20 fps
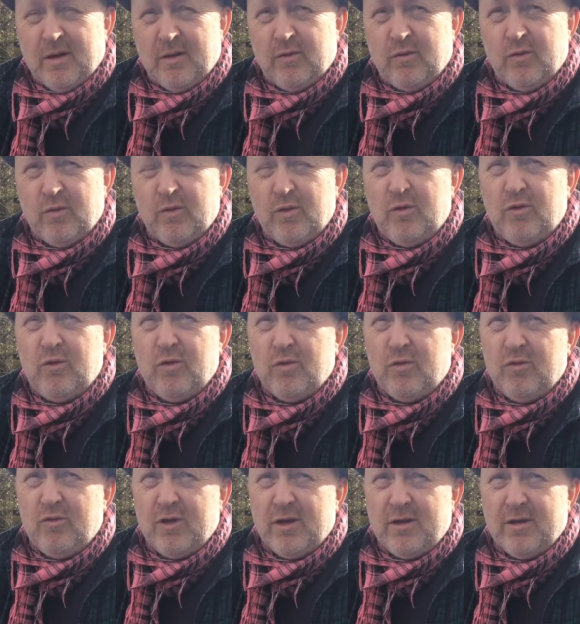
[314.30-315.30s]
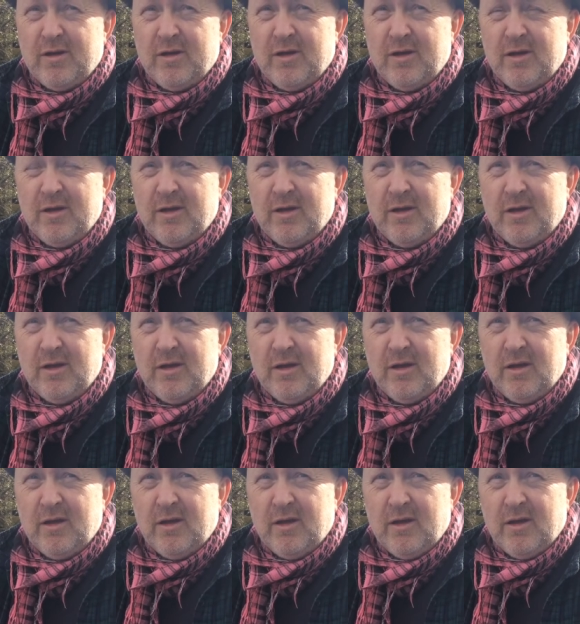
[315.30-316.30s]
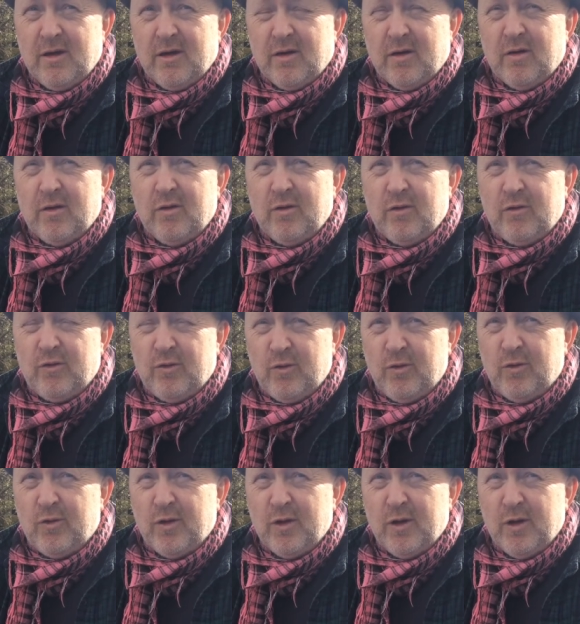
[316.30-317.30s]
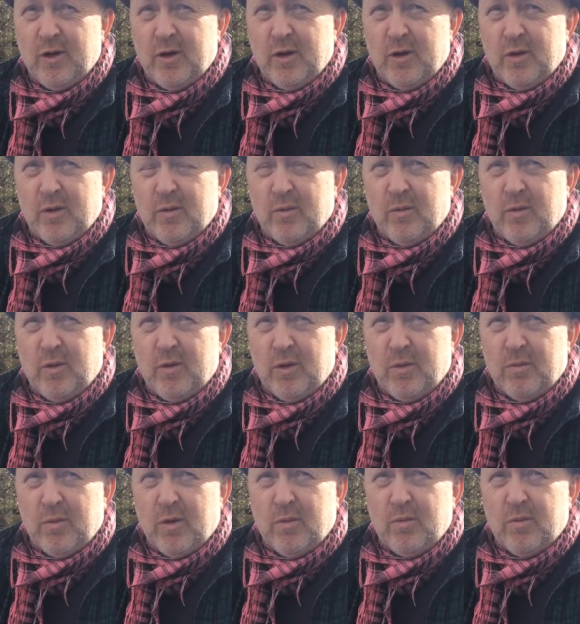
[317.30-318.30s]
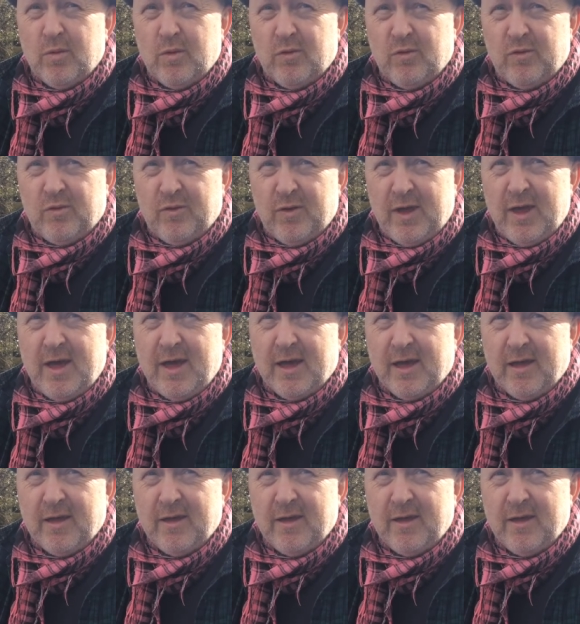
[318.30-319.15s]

So the children understood what the mum was saying